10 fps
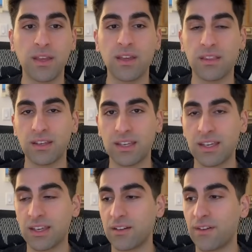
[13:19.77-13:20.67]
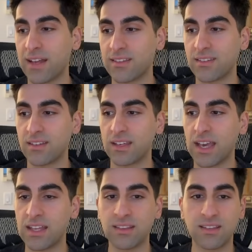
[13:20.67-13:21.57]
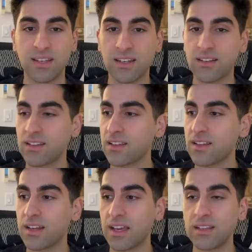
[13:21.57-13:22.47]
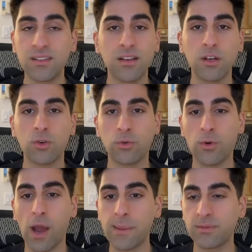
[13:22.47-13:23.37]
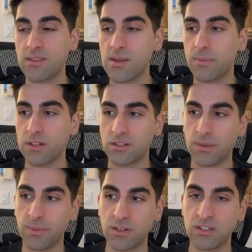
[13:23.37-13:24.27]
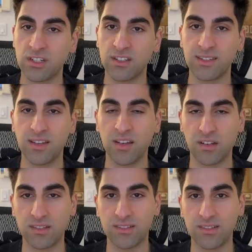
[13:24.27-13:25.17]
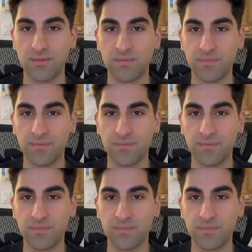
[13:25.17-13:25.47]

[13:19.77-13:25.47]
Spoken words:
The king advances again, tickling the knight, who grabs the bishop on g6.